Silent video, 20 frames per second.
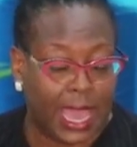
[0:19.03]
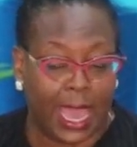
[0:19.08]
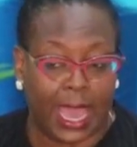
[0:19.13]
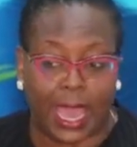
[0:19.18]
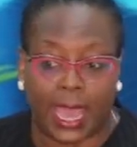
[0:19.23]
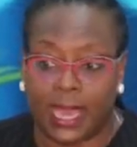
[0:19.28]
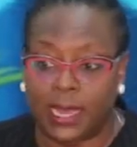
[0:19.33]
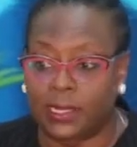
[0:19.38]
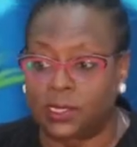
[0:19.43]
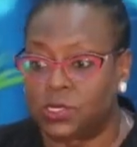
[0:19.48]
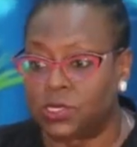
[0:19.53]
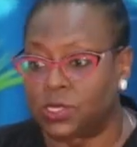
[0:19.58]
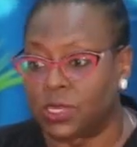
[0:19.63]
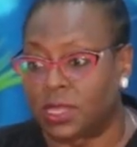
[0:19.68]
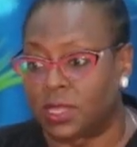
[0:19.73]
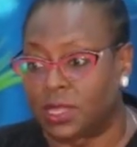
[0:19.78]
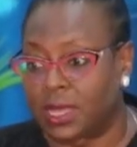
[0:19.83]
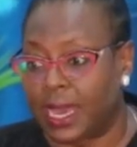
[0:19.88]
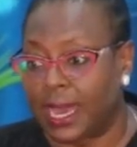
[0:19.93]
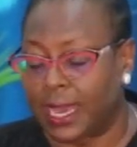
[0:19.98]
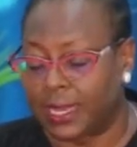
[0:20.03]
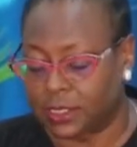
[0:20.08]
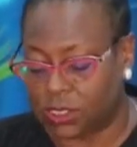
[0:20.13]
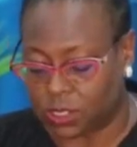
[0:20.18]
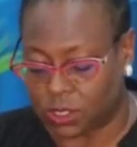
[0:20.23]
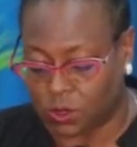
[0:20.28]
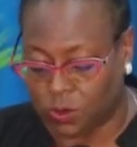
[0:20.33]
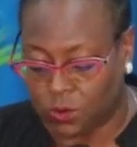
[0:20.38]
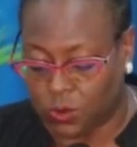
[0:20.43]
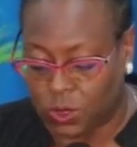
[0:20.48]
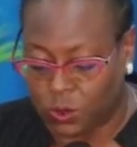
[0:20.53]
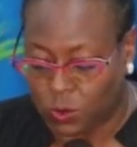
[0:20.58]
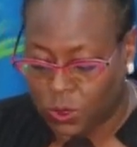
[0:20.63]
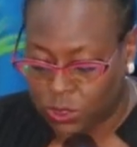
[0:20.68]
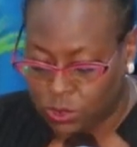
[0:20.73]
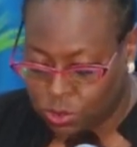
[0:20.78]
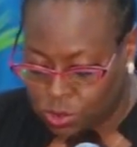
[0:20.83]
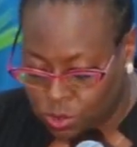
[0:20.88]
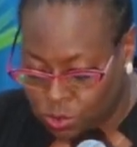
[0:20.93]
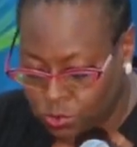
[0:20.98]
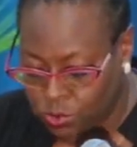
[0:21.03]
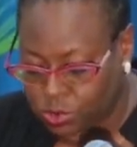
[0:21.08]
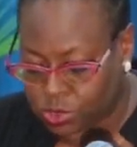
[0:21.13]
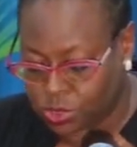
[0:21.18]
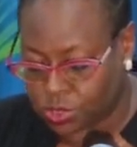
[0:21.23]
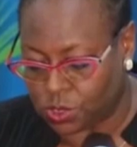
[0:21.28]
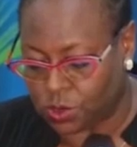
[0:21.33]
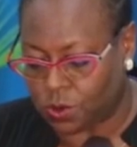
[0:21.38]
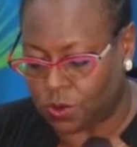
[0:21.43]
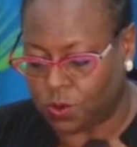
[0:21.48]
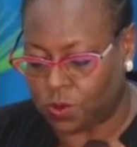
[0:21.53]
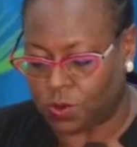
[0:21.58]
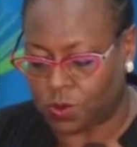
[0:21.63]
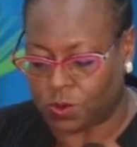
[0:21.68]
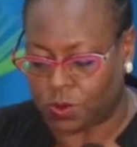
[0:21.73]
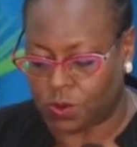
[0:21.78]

And that we will do so